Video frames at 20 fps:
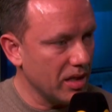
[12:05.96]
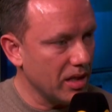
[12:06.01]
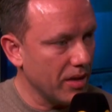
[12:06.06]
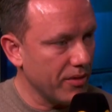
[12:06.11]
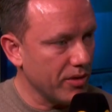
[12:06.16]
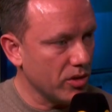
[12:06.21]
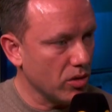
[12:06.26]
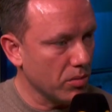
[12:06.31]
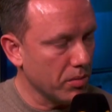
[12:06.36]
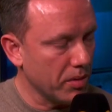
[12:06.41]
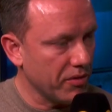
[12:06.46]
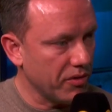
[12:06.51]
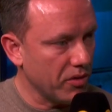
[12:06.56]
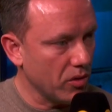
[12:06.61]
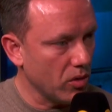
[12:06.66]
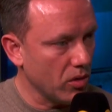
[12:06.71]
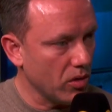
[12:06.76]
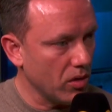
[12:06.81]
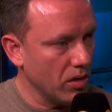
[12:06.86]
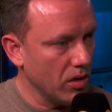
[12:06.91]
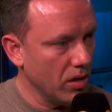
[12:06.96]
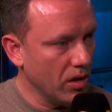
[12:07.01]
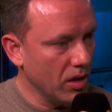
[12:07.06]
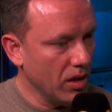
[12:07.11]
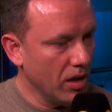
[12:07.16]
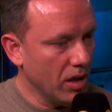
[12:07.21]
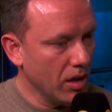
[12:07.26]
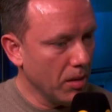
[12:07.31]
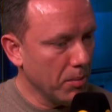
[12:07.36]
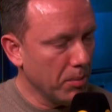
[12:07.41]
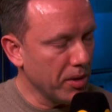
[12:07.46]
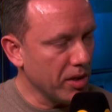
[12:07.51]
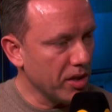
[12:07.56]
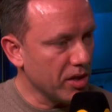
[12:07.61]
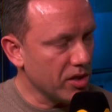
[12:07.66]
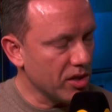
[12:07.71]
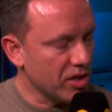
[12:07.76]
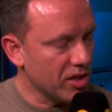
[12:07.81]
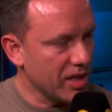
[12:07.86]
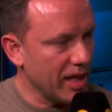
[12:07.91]
that he'd never done before, but you
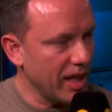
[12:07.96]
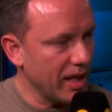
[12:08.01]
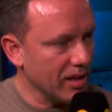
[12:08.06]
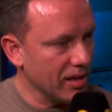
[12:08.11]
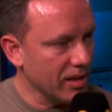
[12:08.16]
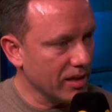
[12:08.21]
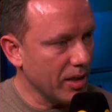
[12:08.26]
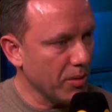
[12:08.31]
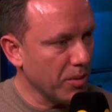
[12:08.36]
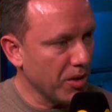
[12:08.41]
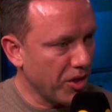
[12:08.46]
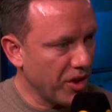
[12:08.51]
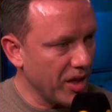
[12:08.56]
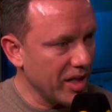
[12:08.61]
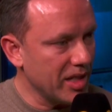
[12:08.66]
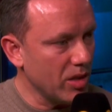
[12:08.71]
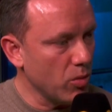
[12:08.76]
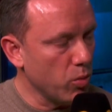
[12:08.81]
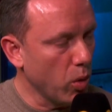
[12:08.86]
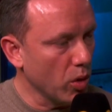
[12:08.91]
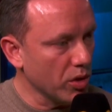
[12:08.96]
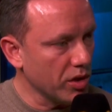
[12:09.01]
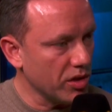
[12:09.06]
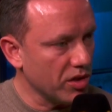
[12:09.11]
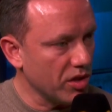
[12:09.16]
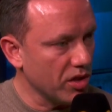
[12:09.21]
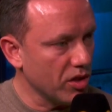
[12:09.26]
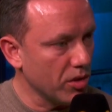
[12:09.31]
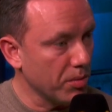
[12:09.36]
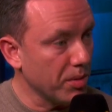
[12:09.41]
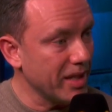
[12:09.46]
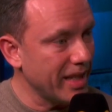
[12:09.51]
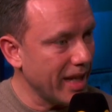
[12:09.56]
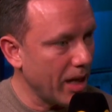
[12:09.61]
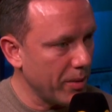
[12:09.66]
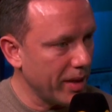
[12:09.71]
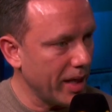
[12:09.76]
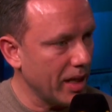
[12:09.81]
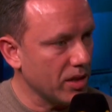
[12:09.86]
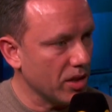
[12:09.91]
could just tell they were things he wanted to do, but
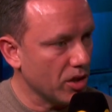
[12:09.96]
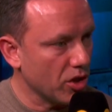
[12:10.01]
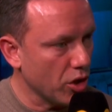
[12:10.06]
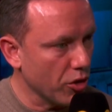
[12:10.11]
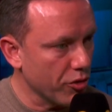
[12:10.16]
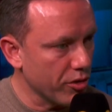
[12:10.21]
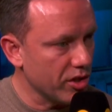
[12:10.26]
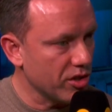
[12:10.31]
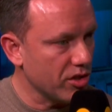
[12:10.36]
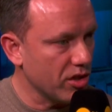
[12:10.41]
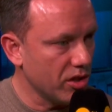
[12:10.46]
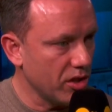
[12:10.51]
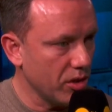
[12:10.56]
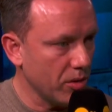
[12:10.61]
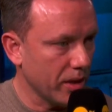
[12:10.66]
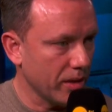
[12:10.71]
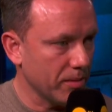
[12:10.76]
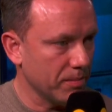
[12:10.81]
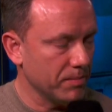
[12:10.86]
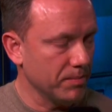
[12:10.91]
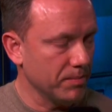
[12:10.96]
now he had the courage to do it.